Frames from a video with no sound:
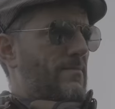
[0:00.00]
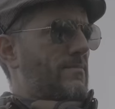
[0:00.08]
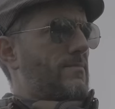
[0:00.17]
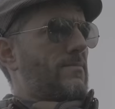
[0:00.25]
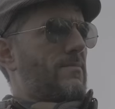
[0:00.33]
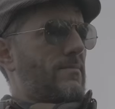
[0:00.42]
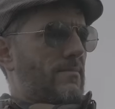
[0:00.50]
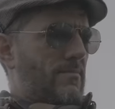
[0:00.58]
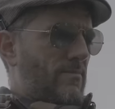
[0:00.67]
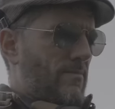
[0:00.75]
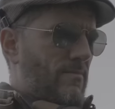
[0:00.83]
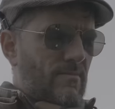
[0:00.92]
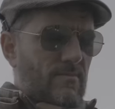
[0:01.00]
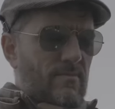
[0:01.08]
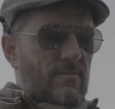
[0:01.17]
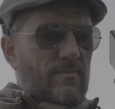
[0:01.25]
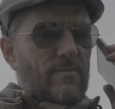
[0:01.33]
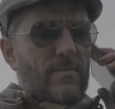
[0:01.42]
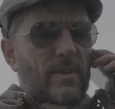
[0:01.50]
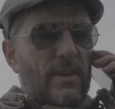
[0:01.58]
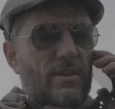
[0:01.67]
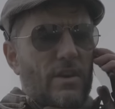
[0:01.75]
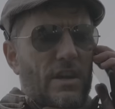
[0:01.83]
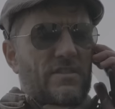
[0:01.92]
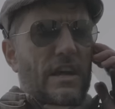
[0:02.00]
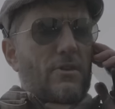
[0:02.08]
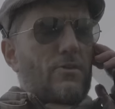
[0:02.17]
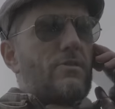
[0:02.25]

S-Log3 recording to expand dynamic